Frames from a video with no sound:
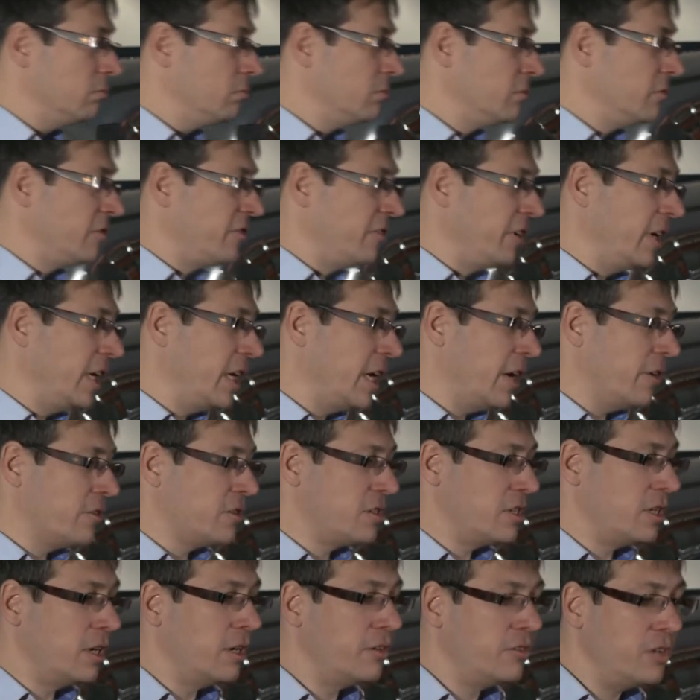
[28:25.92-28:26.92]
3
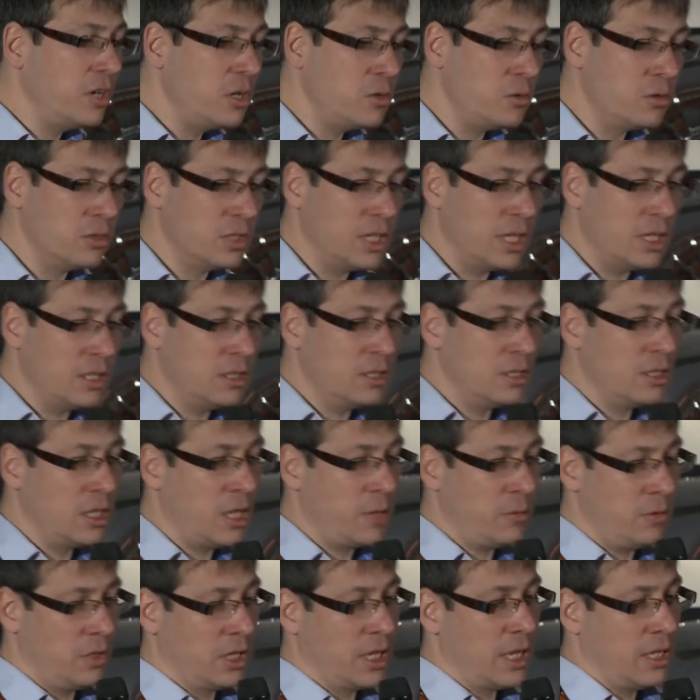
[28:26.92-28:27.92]
years in a row, then
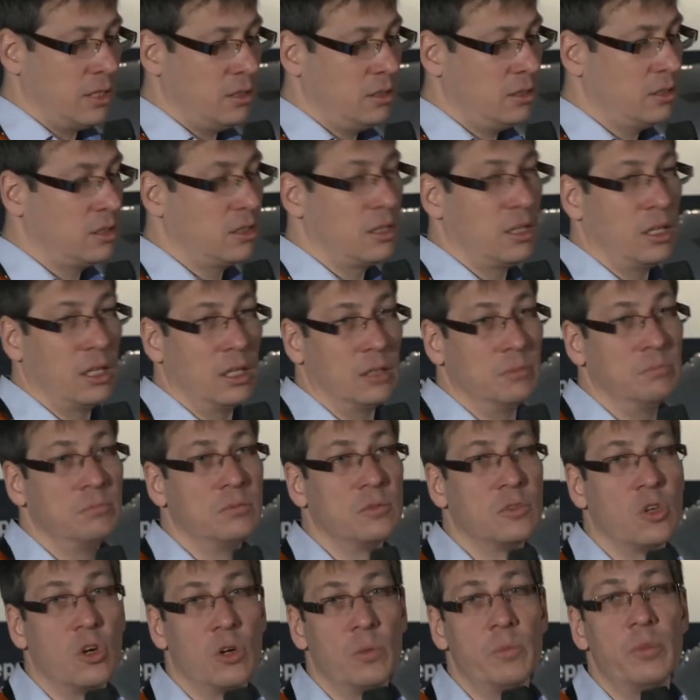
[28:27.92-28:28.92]
they will get
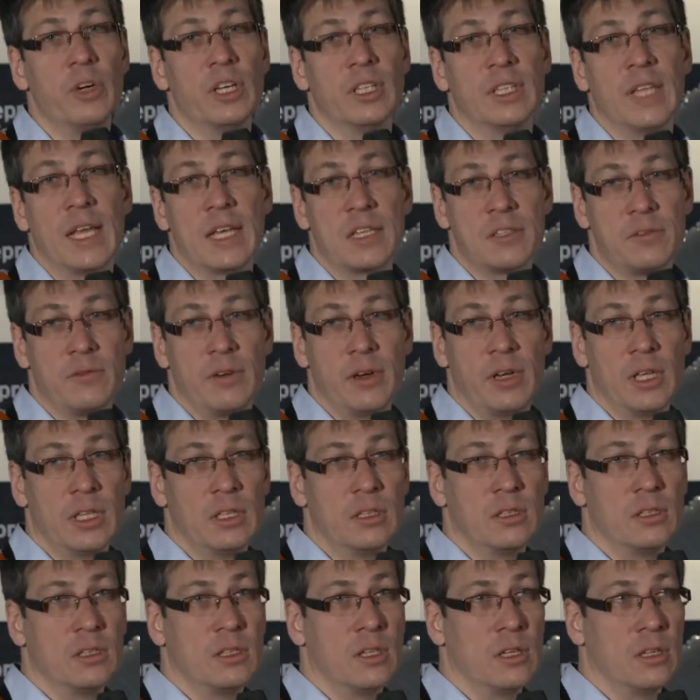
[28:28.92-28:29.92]

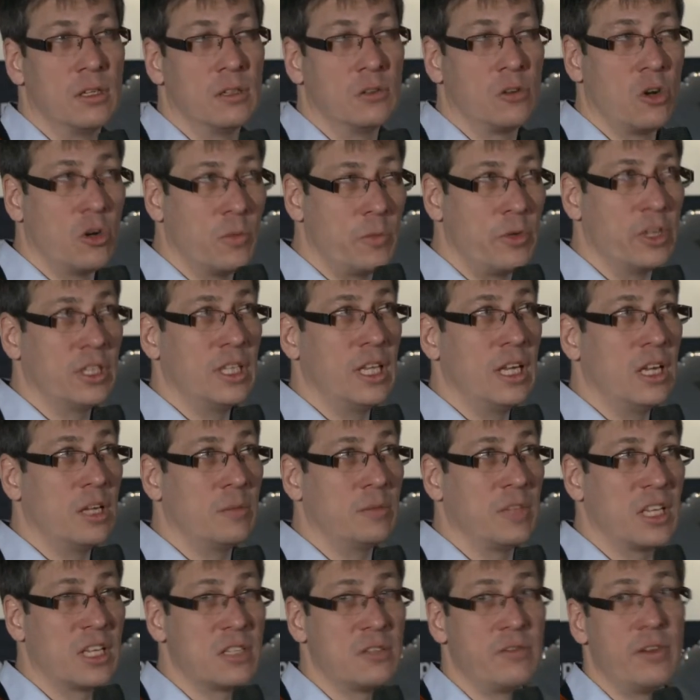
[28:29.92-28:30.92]
corporate income
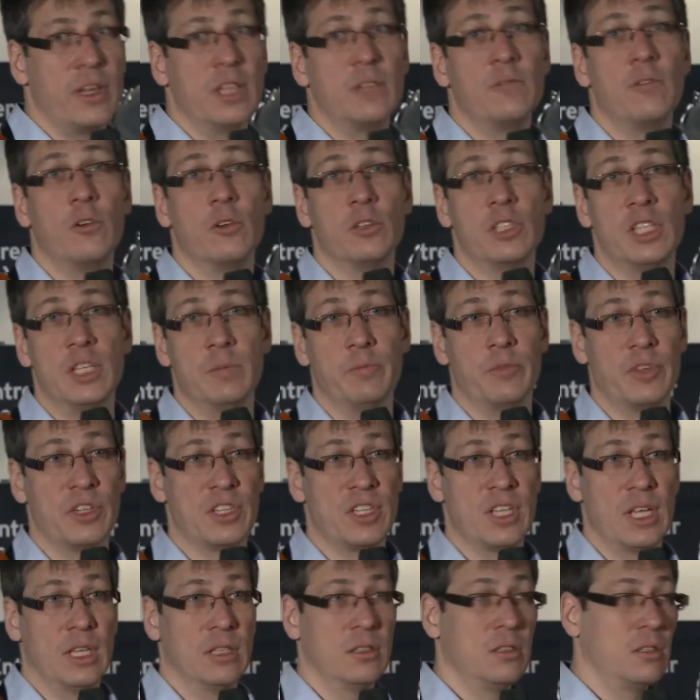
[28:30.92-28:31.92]
tax rate
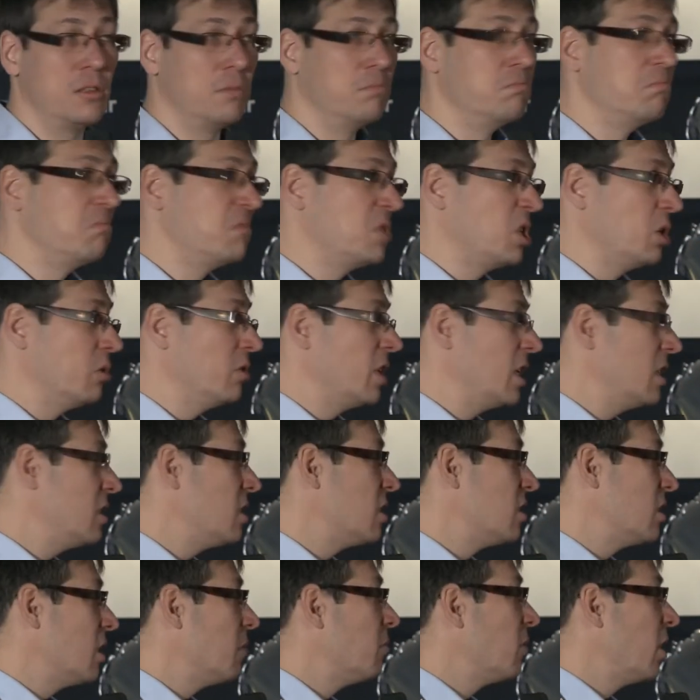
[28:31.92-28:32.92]
14%. So this
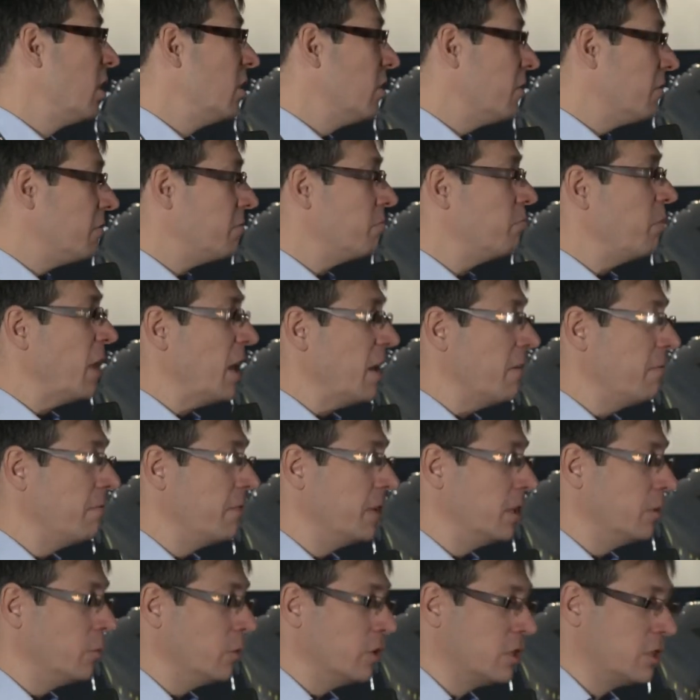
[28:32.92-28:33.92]
is some kind of
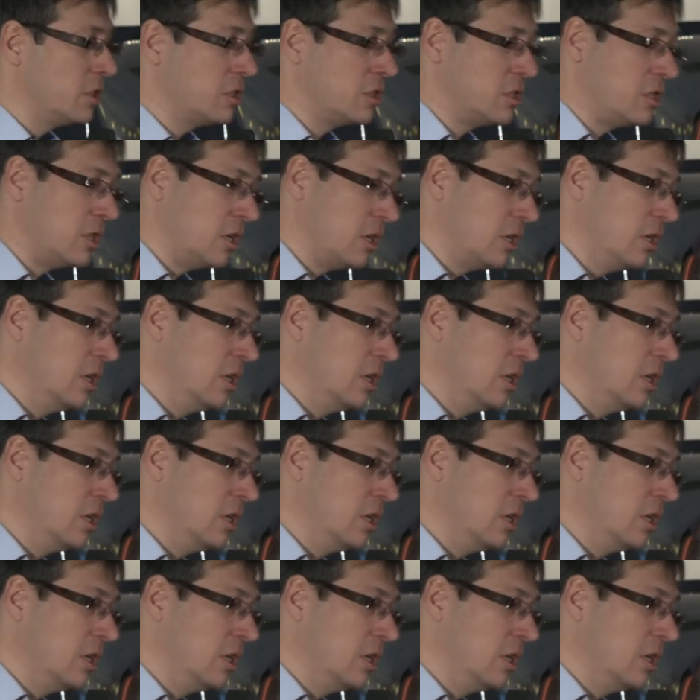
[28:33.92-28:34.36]
benefit which